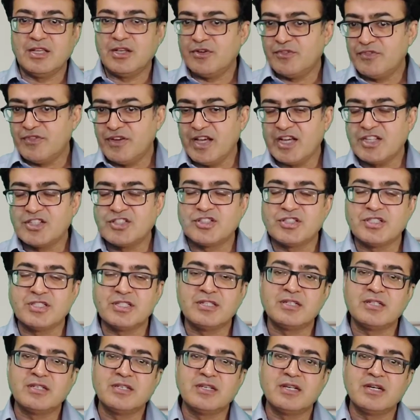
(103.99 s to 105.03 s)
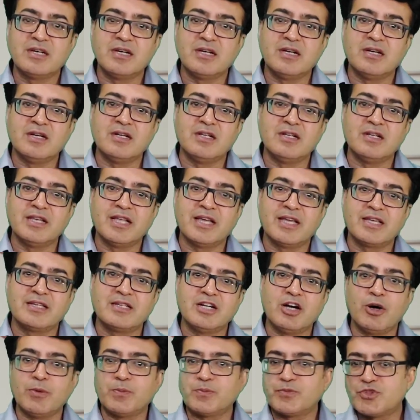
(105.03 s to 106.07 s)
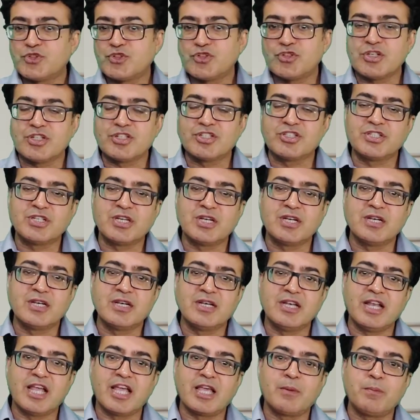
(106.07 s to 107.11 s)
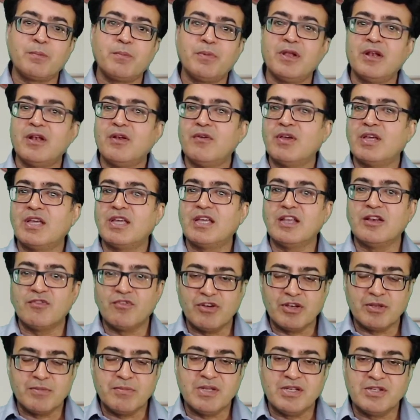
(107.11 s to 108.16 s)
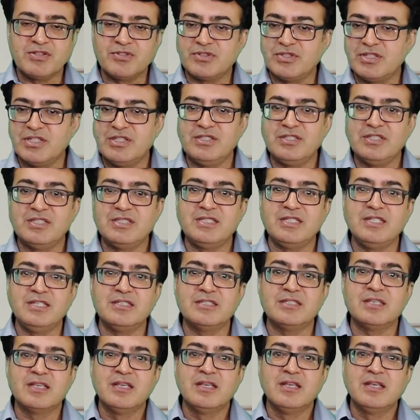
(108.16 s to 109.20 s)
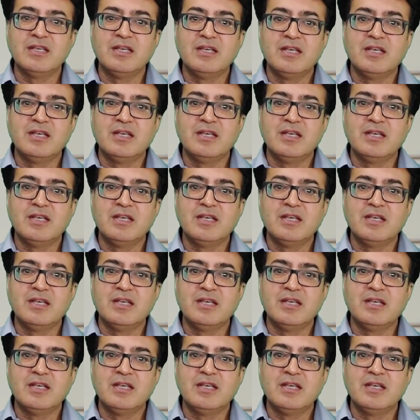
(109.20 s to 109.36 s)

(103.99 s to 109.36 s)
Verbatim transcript: infection uh, like obstruction like pelvic inflammatory disease